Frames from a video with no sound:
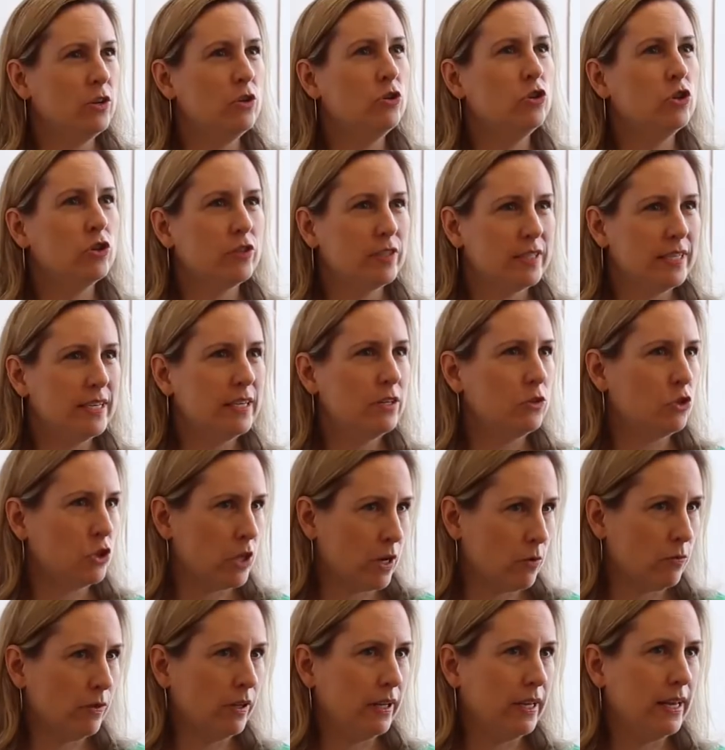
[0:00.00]
New Jersey
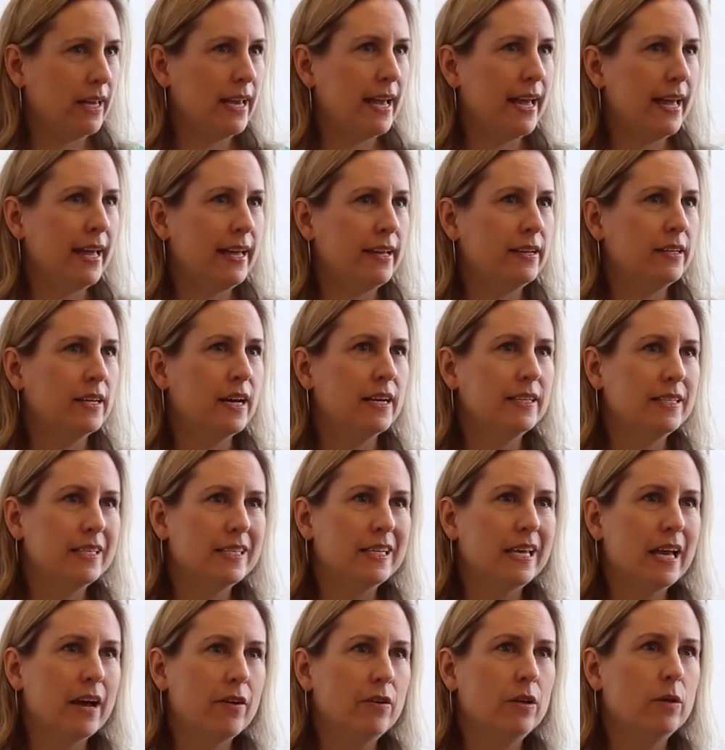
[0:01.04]
generally, and Hudson
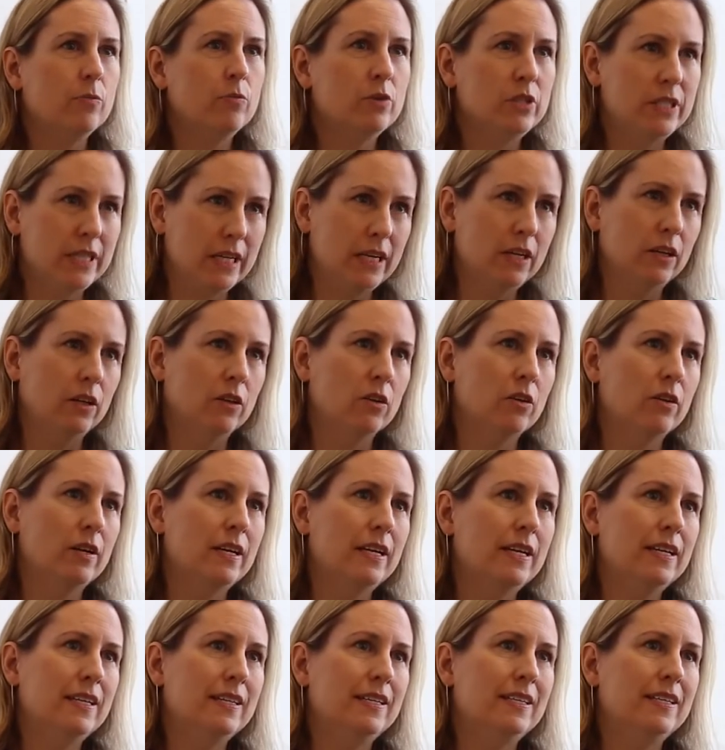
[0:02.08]
County in particular,
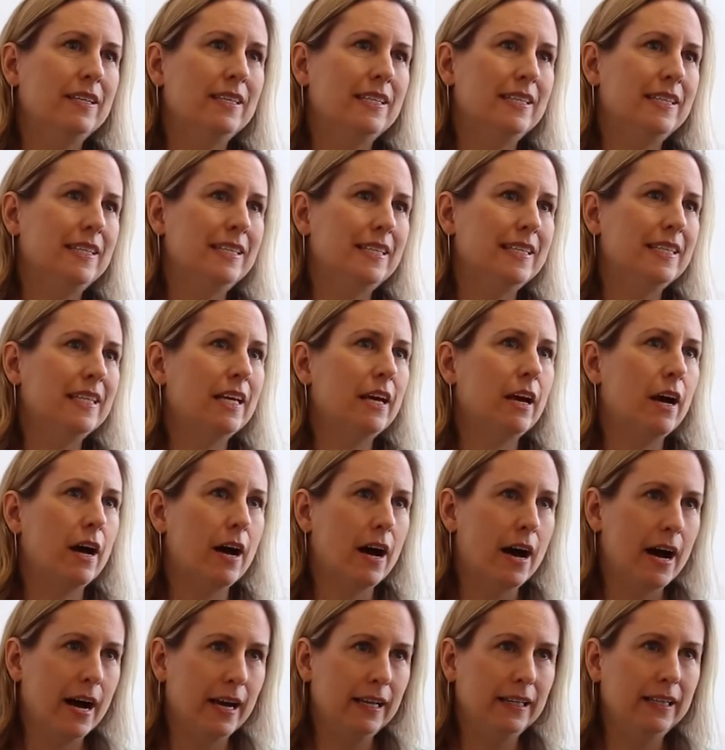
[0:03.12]
is a
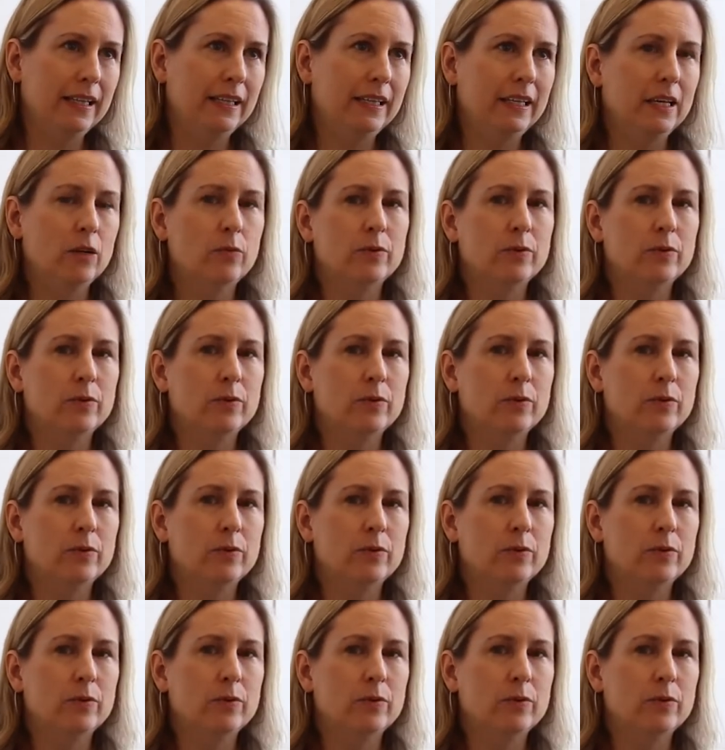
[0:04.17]
highly